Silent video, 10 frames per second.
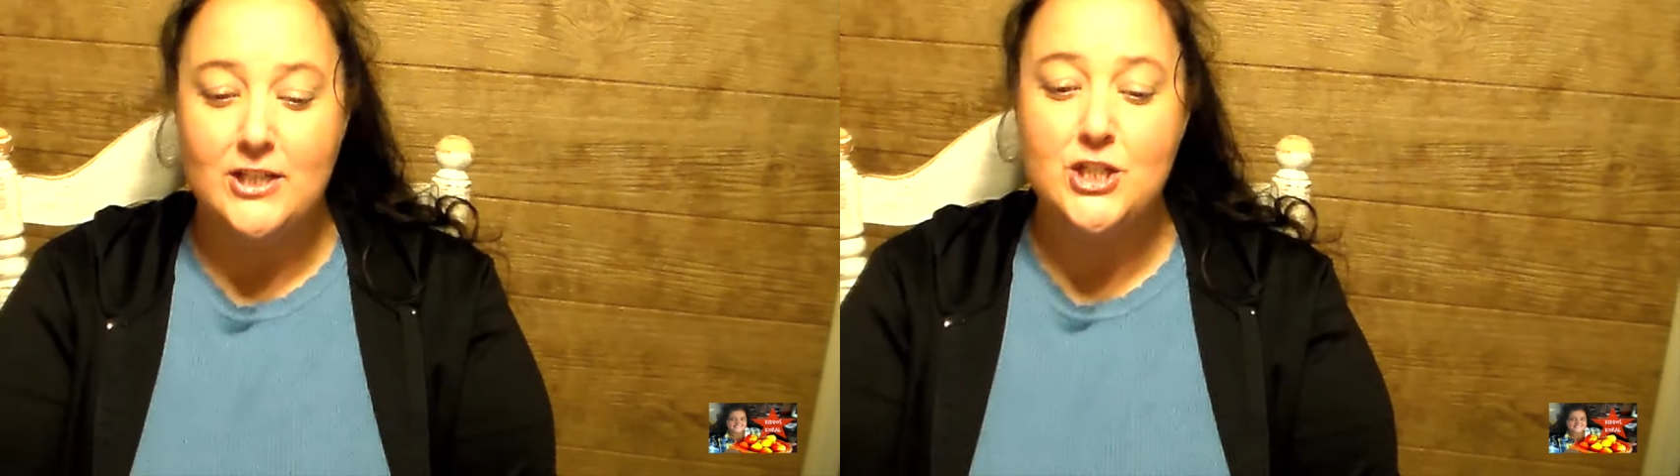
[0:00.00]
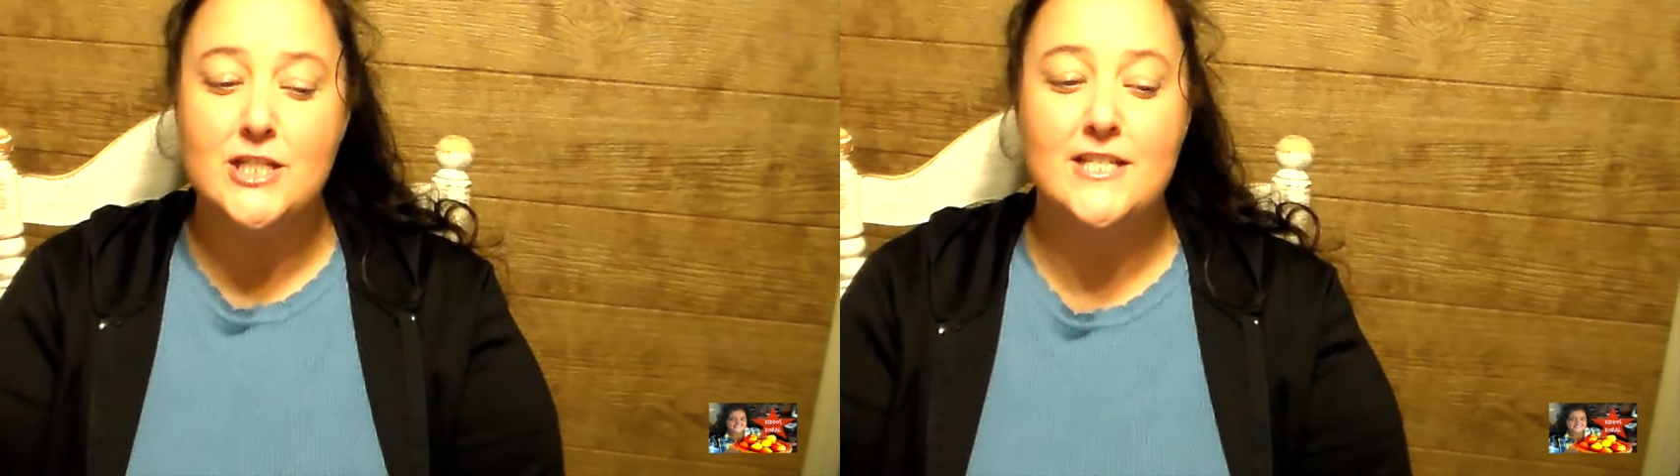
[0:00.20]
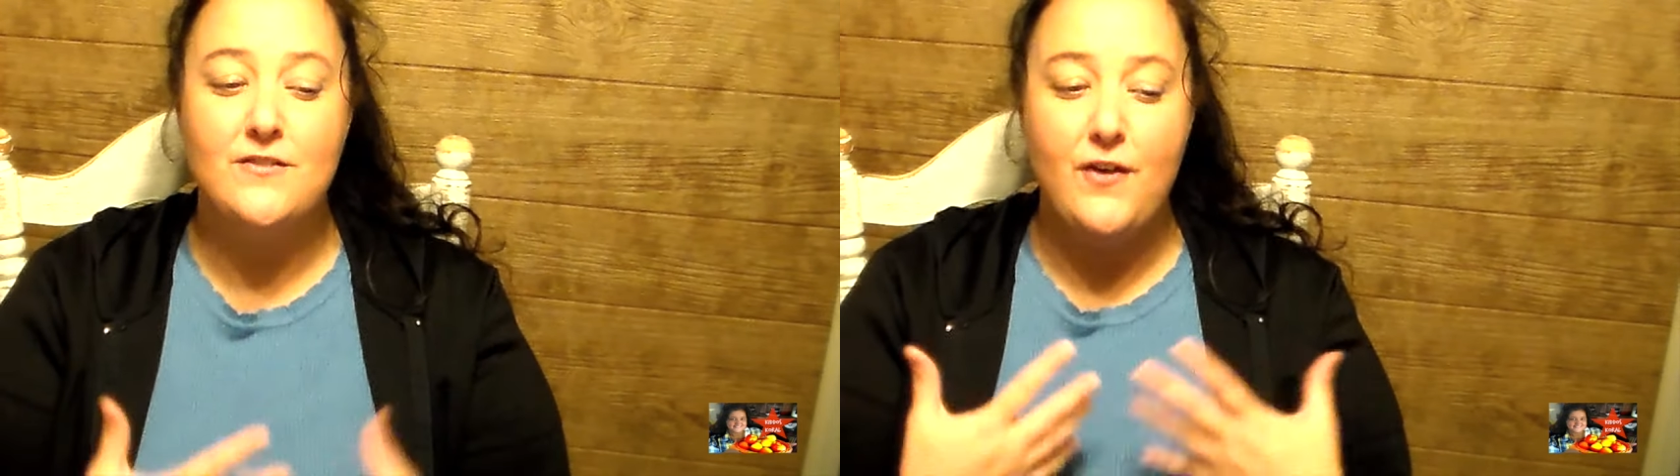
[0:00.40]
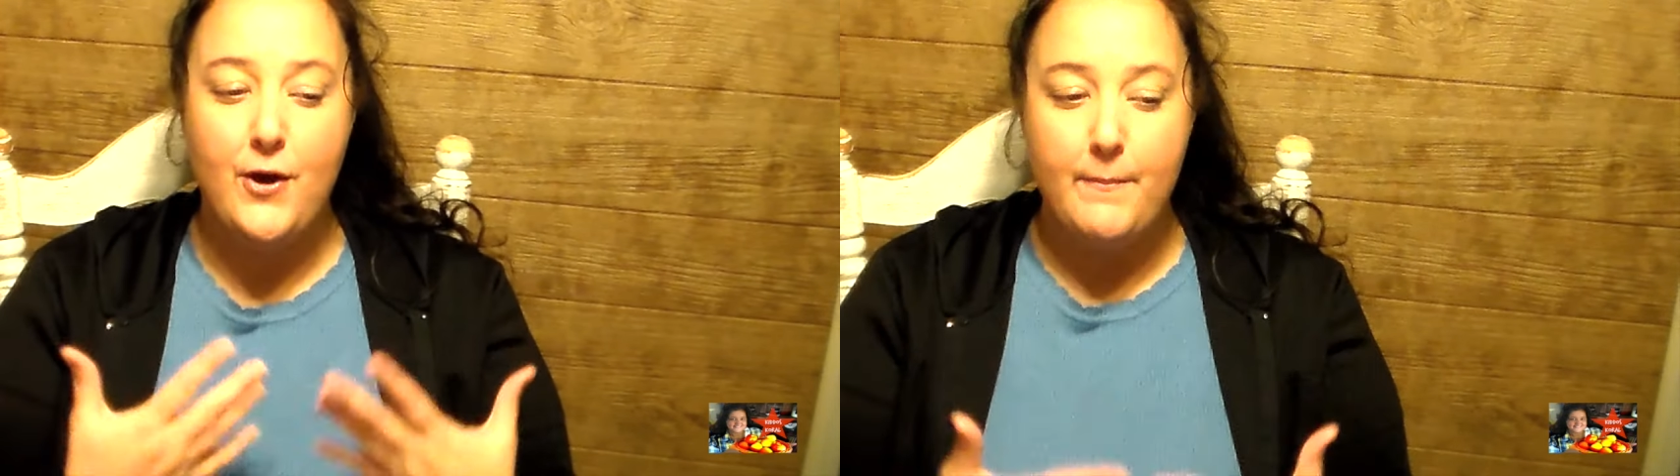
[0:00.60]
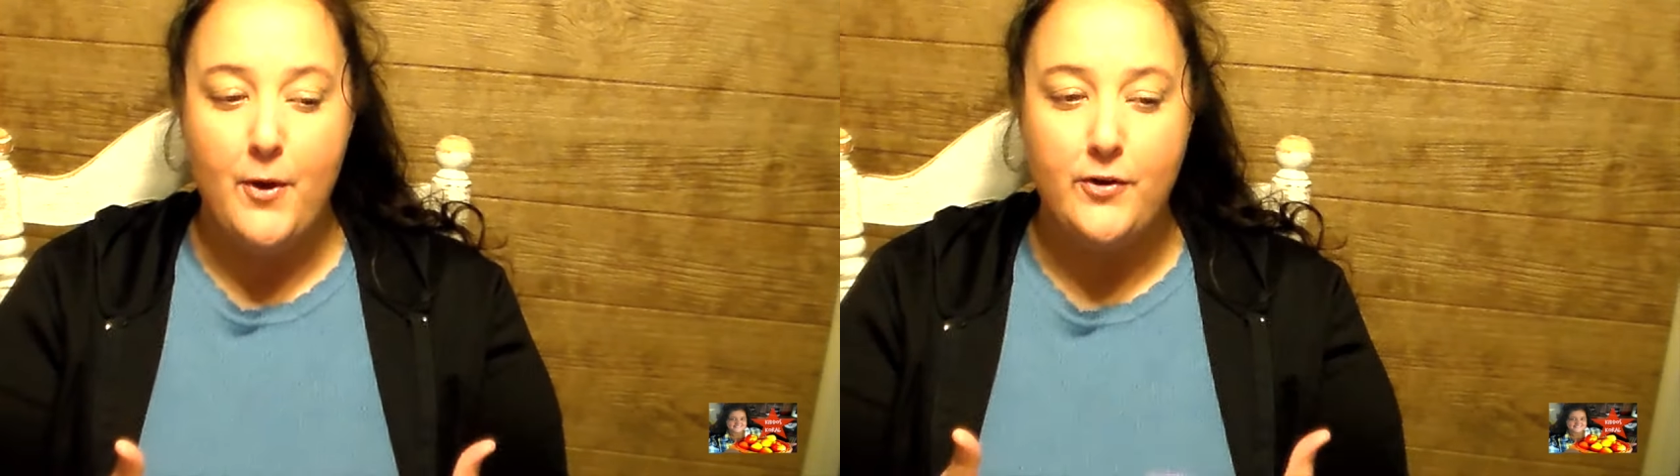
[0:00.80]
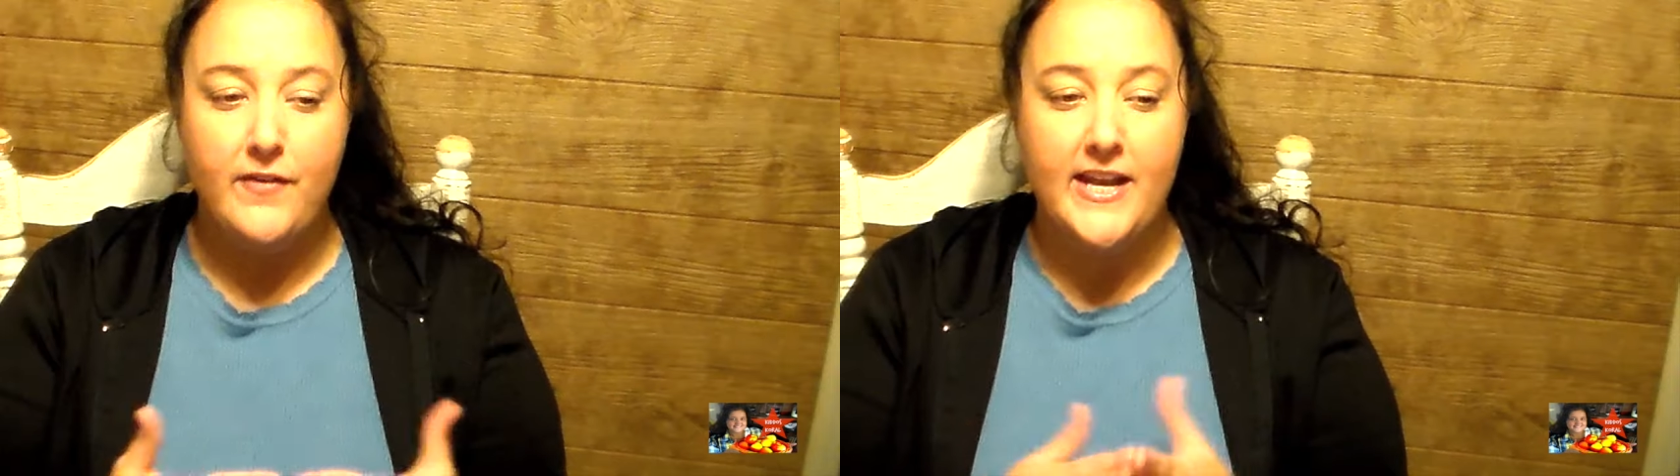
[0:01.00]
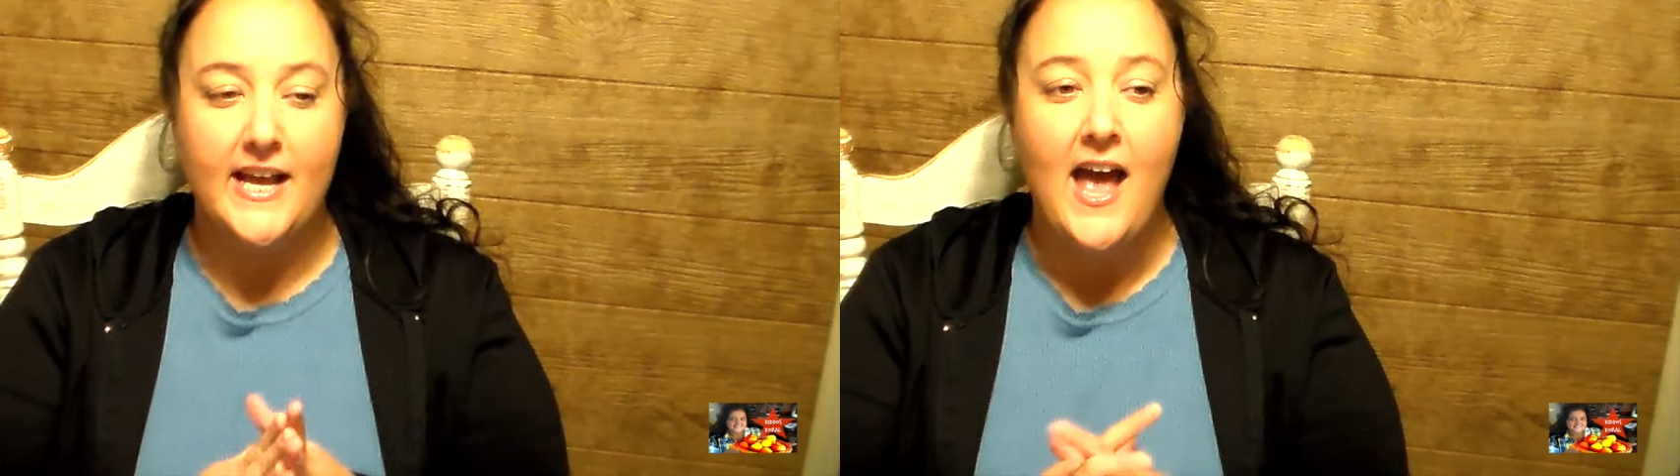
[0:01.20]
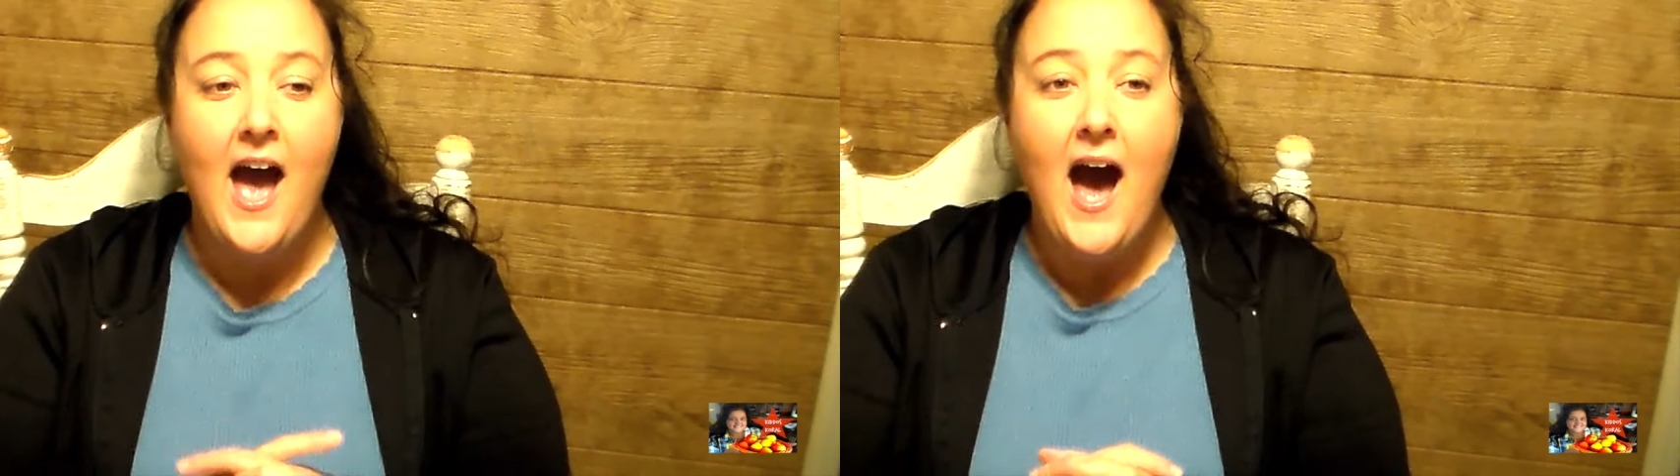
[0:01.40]
It just is very
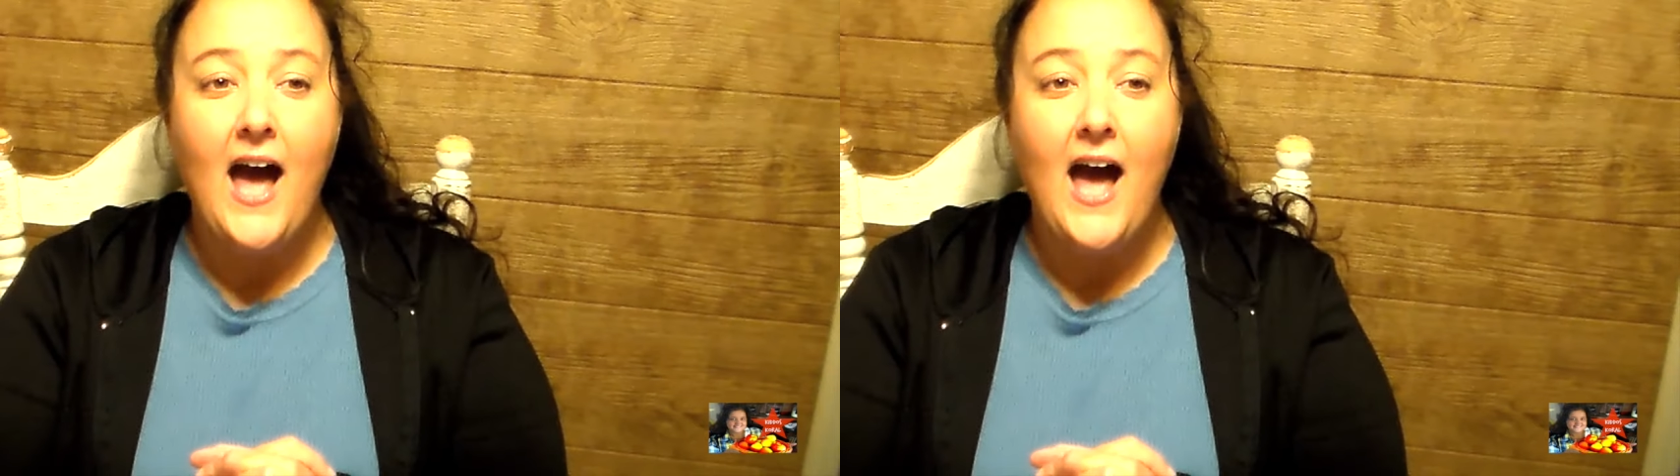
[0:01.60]
motivating.